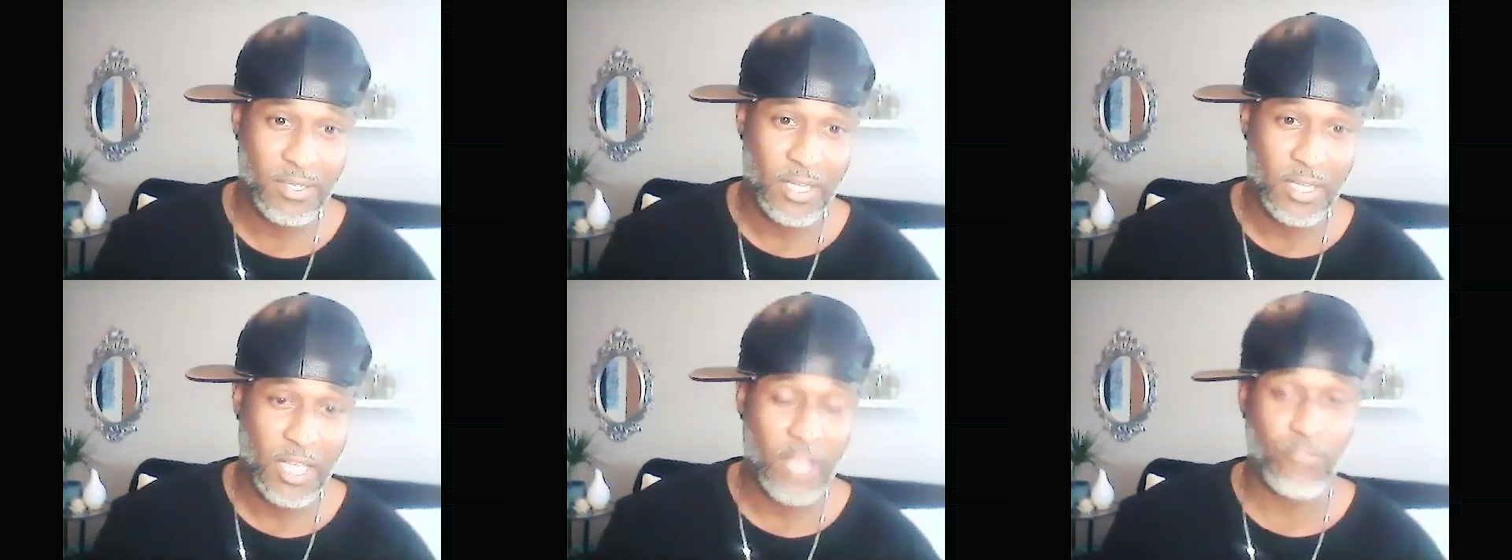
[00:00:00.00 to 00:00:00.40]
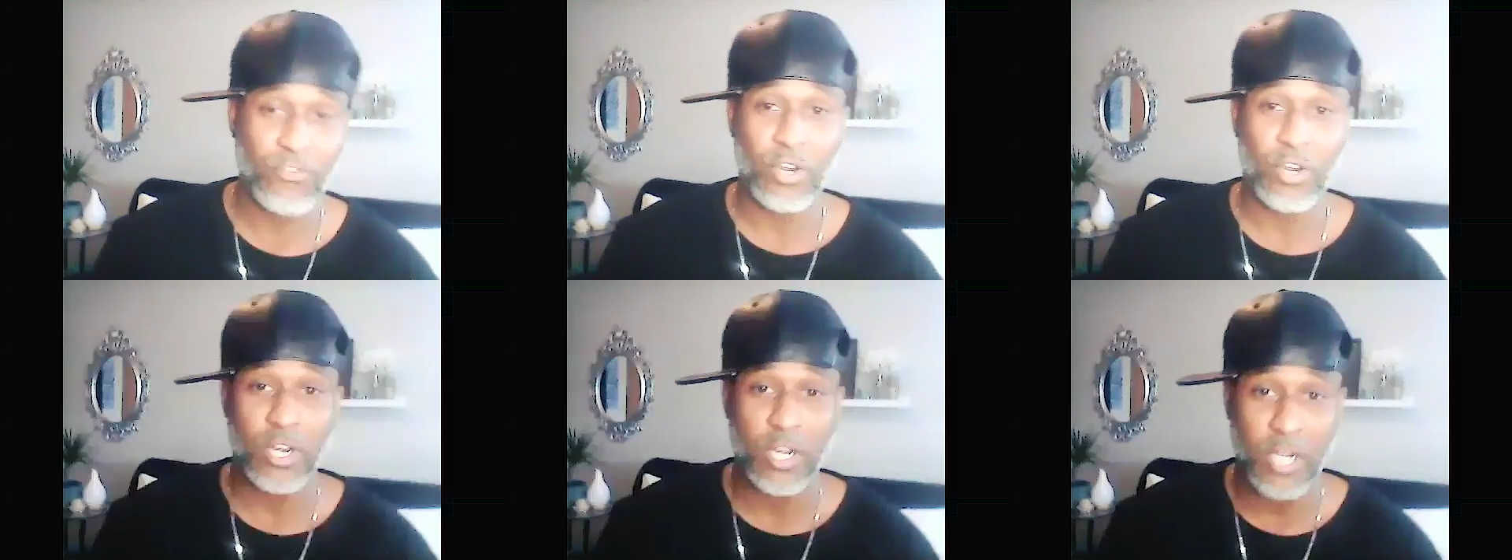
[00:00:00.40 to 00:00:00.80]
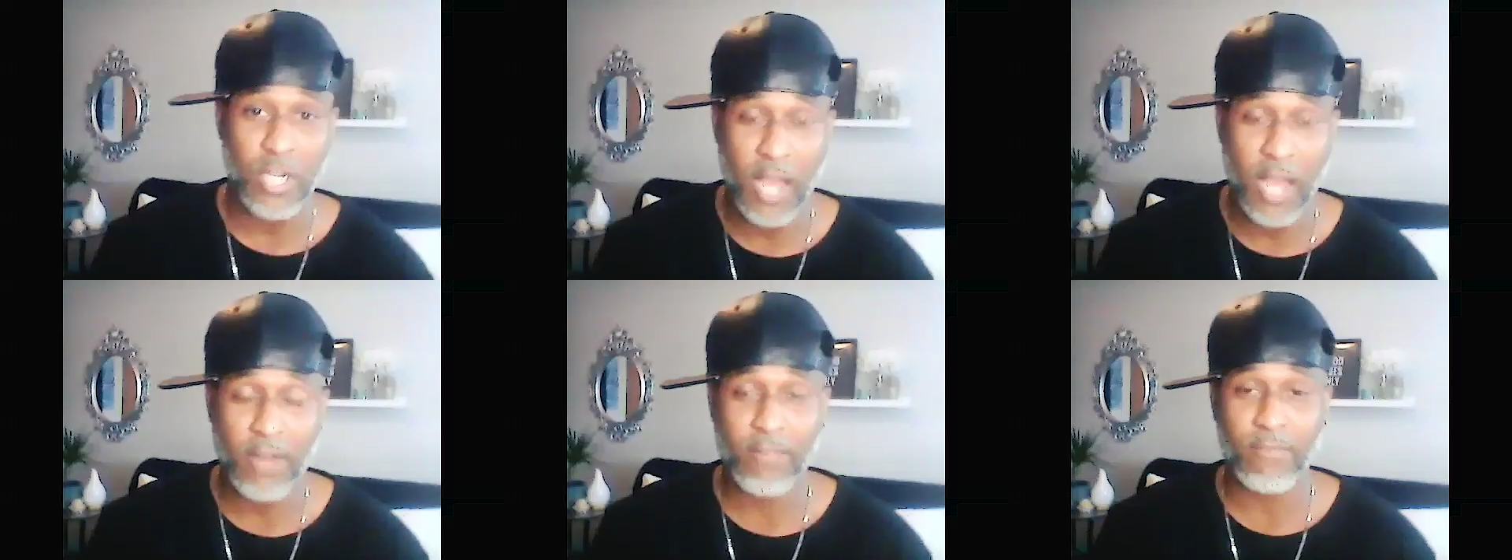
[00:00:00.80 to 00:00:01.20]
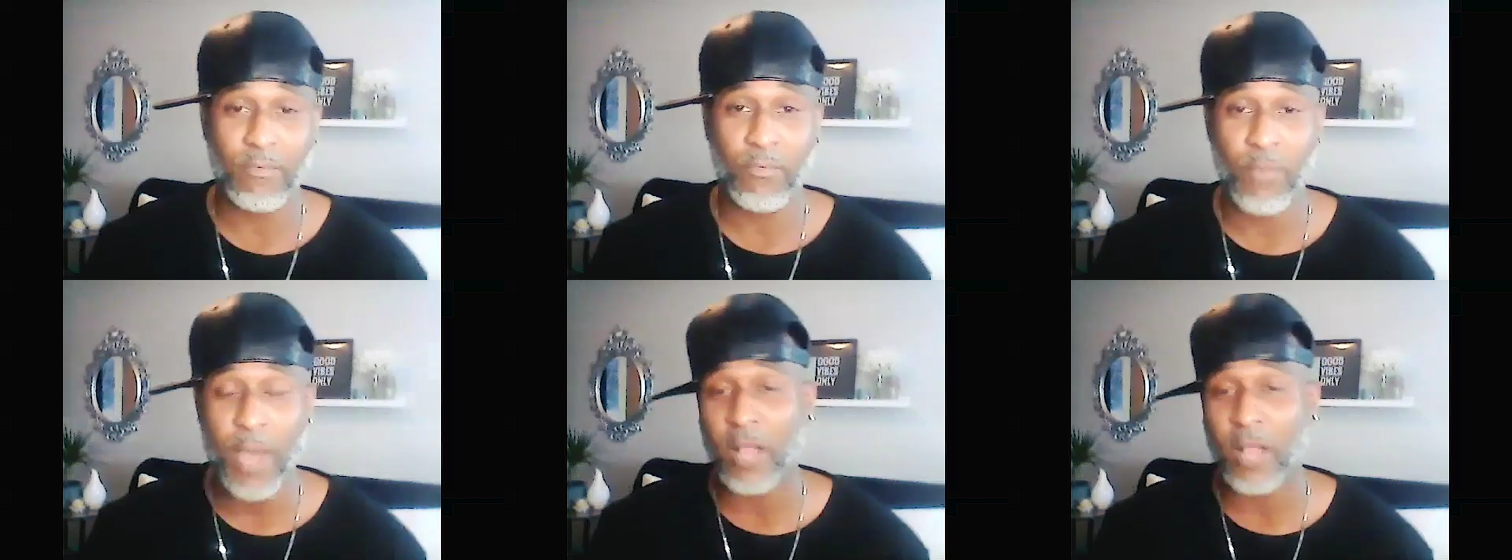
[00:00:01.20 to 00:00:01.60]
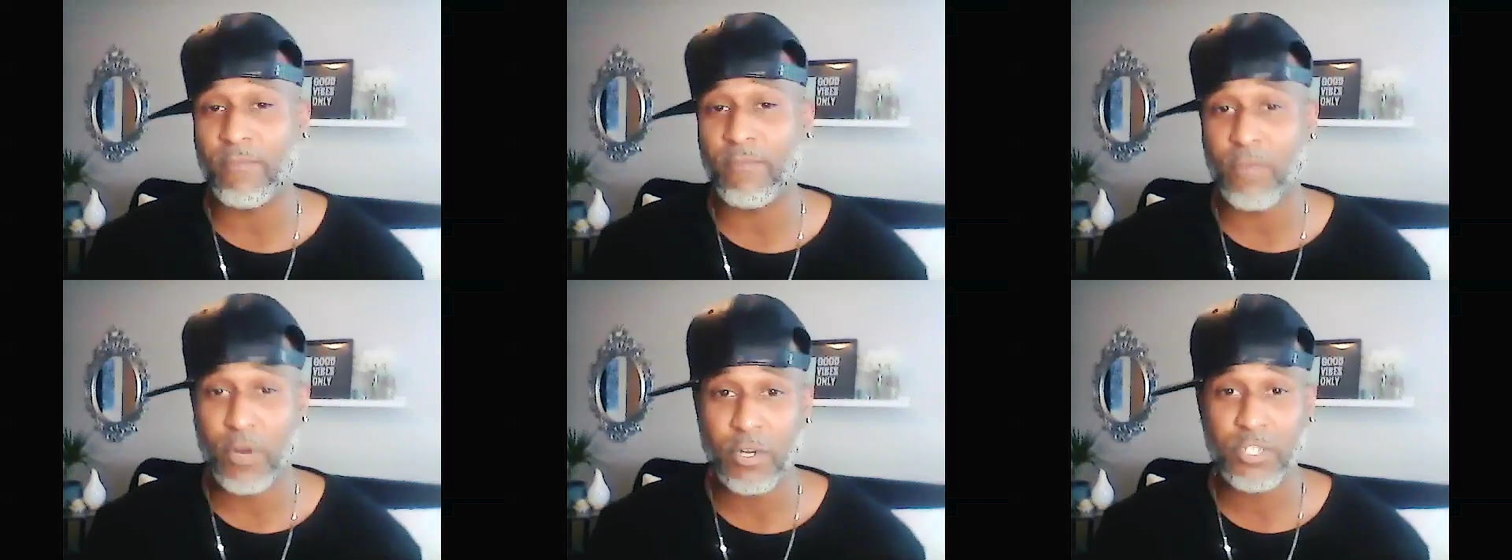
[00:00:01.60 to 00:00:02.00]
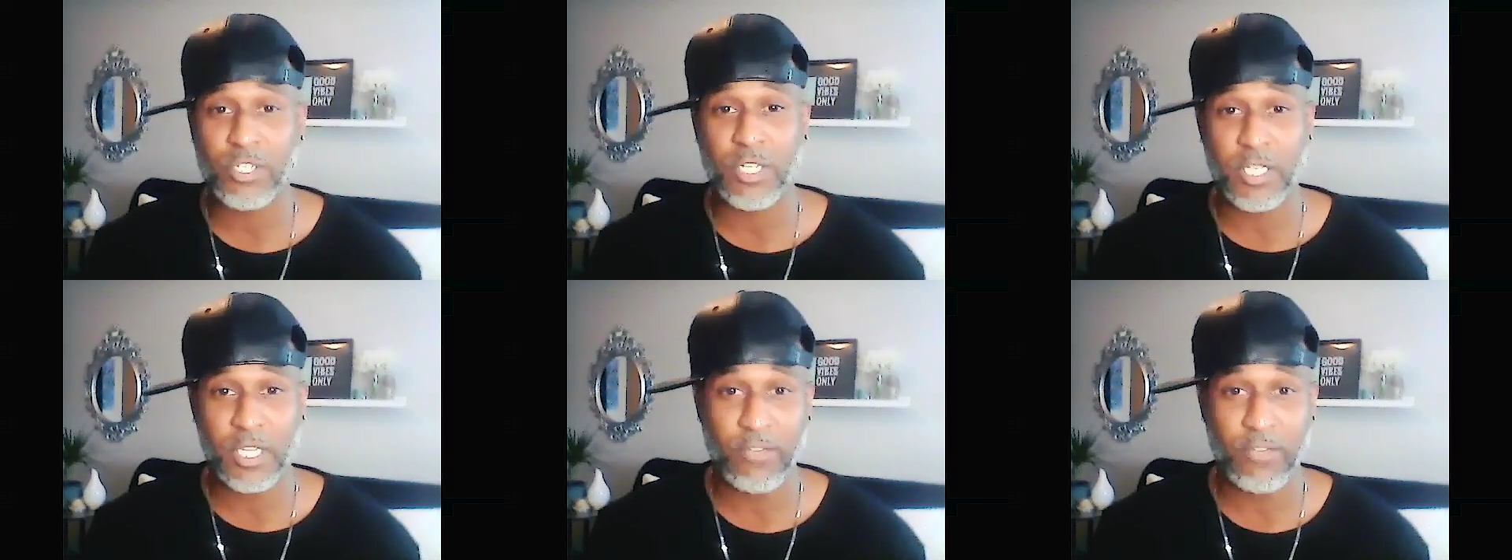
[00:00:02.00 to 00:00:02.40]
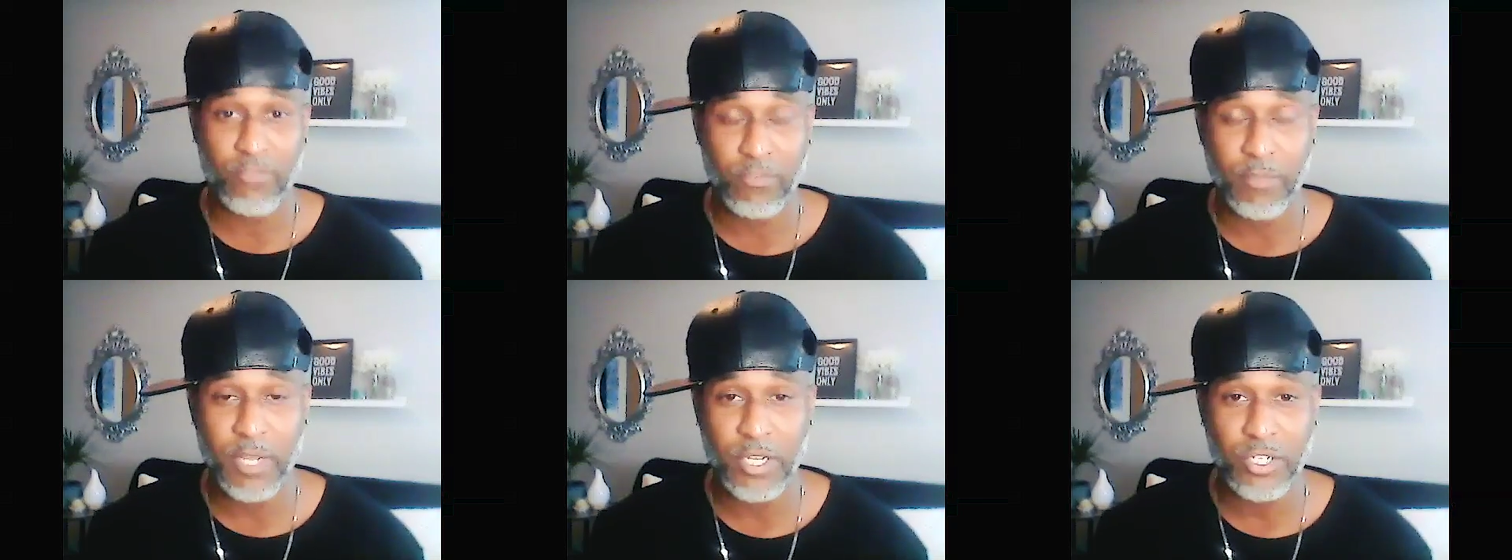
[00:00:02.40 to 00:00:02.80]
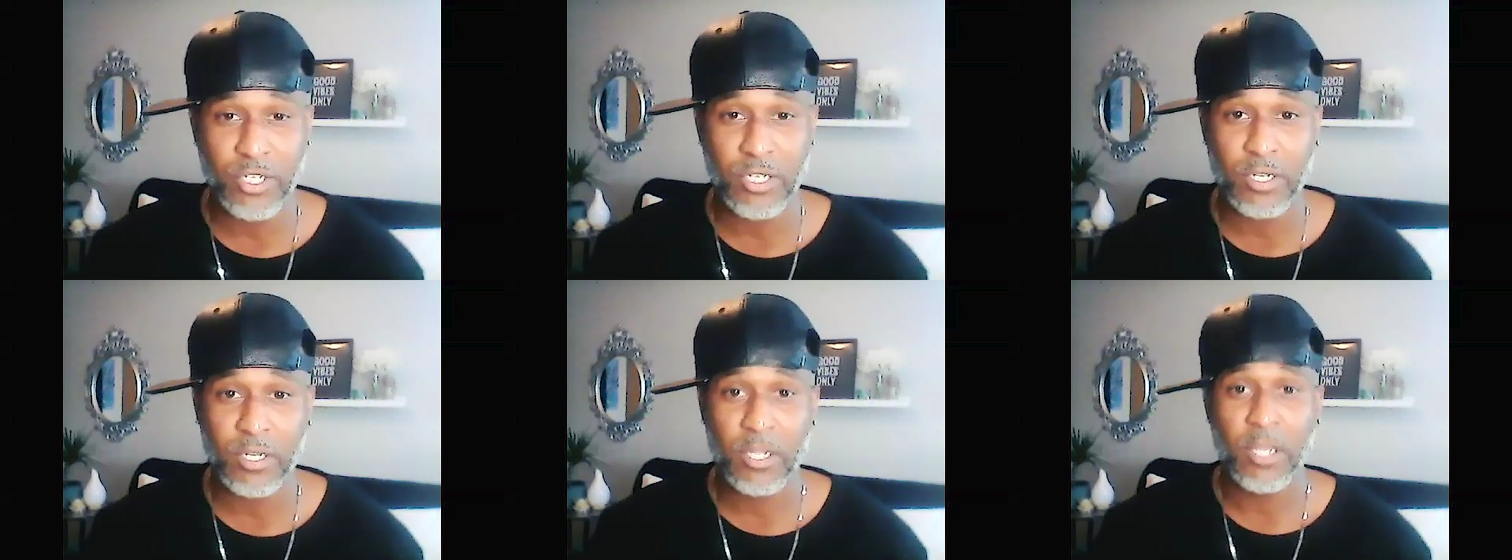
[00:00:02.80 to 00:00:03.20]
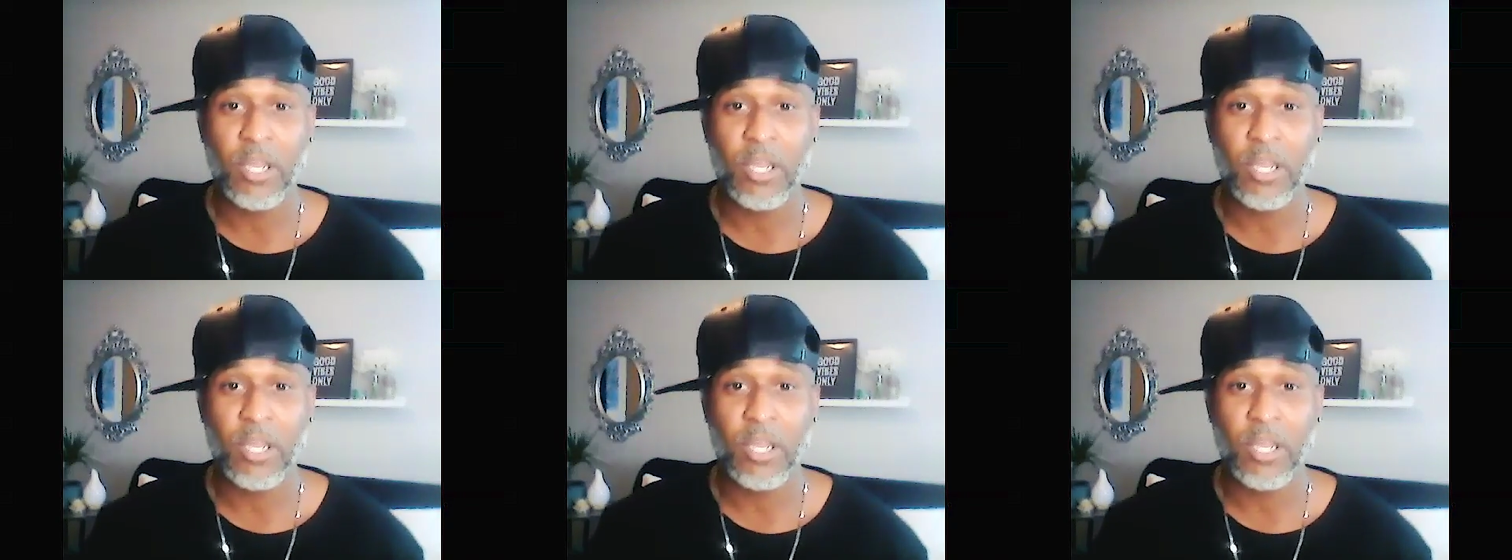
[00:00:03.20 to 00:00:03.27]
if you're not well versed in the information,